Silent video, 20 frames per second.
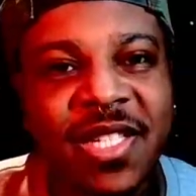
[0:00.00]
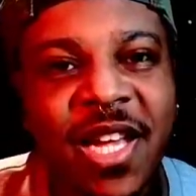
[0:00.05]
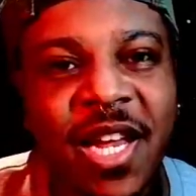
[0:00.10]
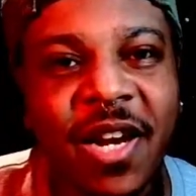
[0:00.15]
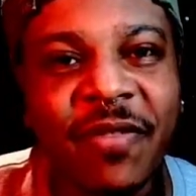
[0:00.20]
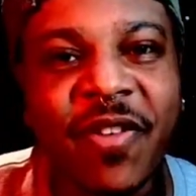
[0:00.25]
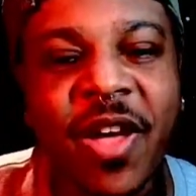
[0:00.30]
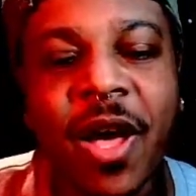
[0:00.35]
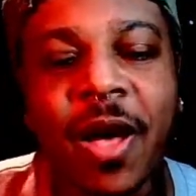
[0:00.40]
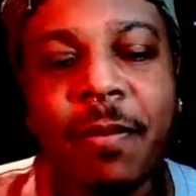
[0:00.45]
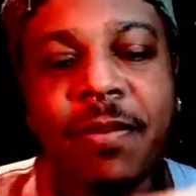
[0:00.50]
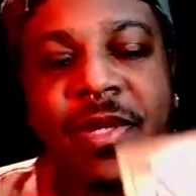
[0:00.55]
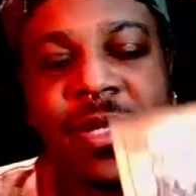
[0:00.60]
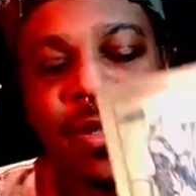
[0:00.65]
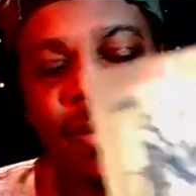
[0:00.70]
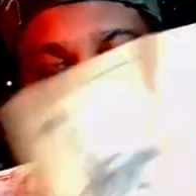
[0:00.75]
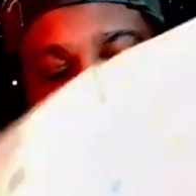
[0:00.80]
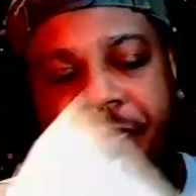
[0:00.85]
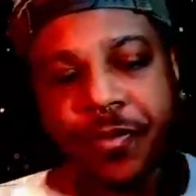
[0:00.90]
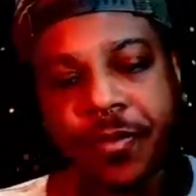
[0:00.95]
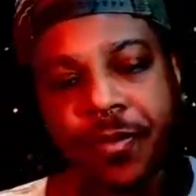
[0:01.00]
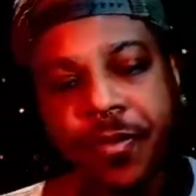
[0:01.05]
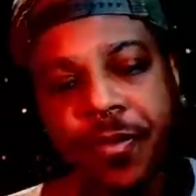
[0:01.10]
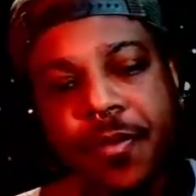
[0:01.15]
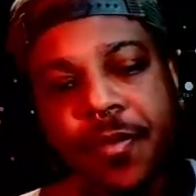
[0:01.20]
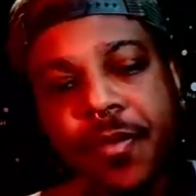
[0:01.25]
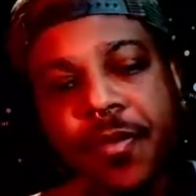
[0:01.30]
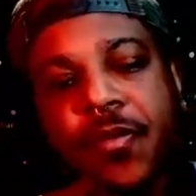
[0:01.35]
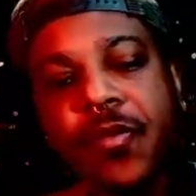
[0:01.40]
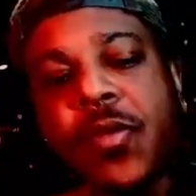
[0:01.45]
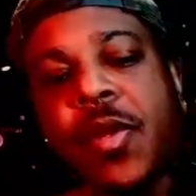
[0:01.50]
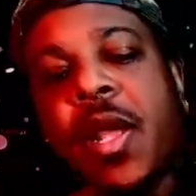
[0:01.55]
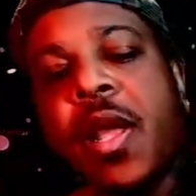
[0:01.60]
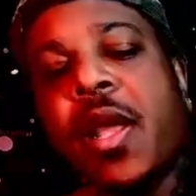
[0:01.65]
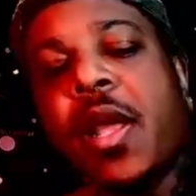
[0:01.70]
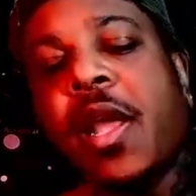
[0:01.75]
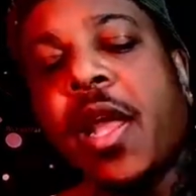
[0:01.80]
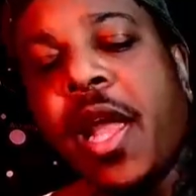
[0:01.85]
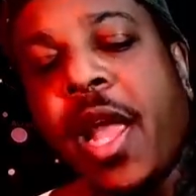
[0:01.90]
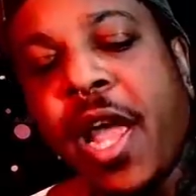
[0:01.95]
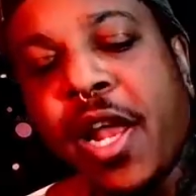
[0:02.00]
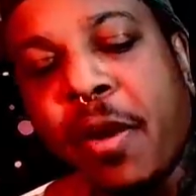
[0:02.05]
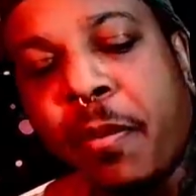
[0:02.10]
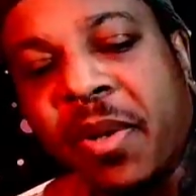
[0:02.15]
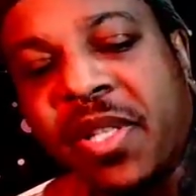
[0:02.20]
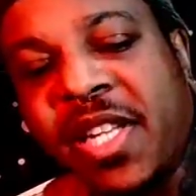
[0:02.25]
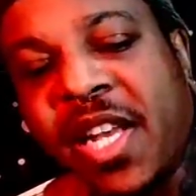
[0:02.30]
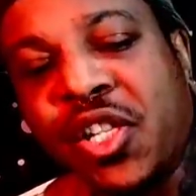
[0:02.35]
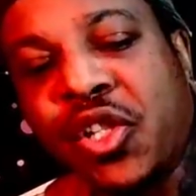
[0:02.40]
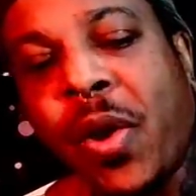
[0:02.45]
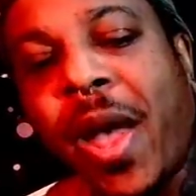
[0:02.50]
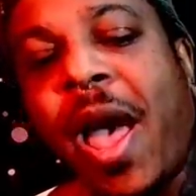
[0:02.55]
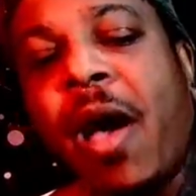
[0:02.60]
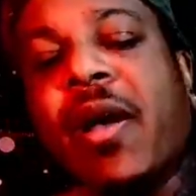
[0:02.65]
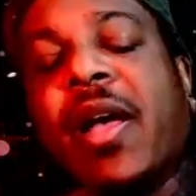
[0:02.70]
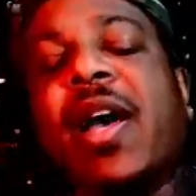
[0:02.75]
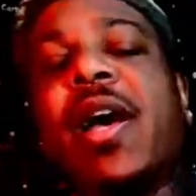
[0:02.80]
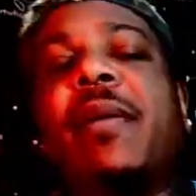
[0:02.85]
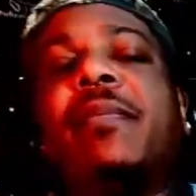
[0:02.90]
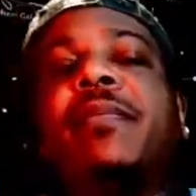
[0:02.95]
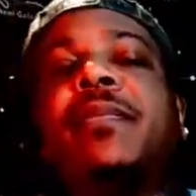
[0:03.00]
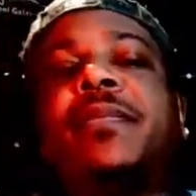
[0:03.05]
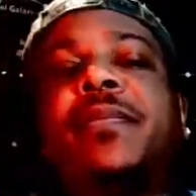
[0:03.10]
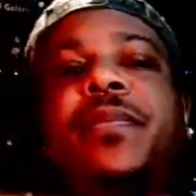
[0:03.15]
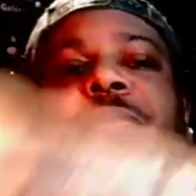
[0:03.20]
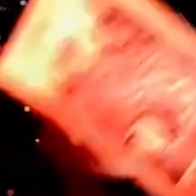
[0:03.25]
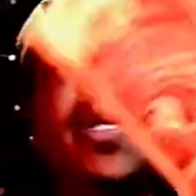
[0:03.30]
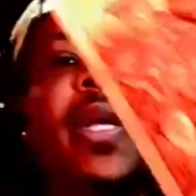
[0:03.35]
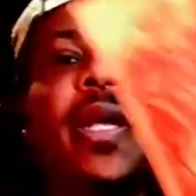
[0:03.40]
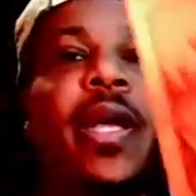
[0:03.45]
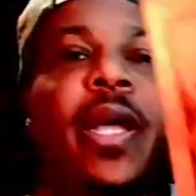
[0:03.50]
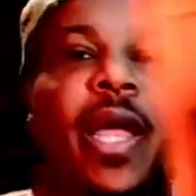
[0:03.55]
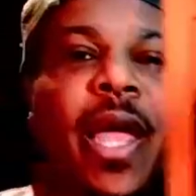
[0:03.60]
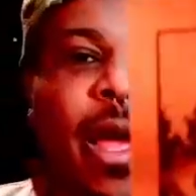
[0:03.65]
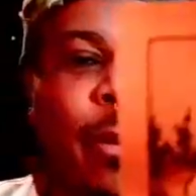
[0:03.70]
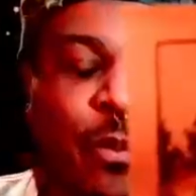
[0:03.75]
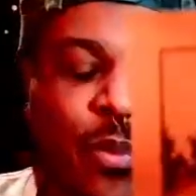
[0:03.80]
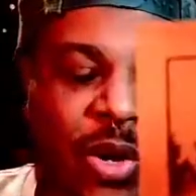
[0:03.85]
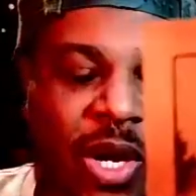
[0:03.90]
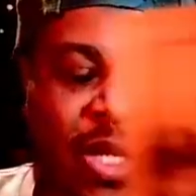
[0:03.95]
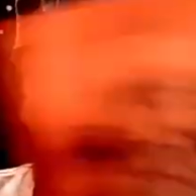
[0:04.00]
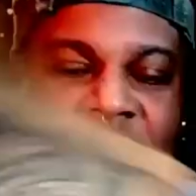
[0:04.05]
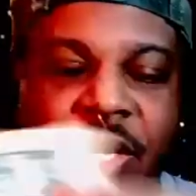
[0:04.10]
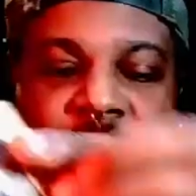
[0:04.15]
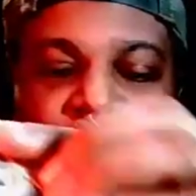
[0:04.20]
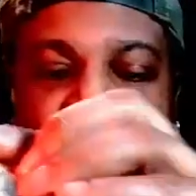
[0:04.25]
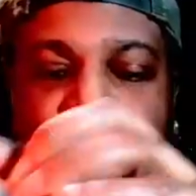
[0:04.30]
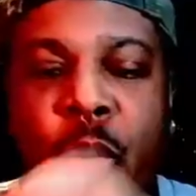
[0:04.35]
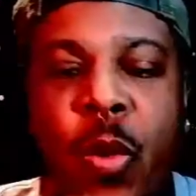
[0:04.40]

is a Ten of Cups. And your potential outcome, Empress.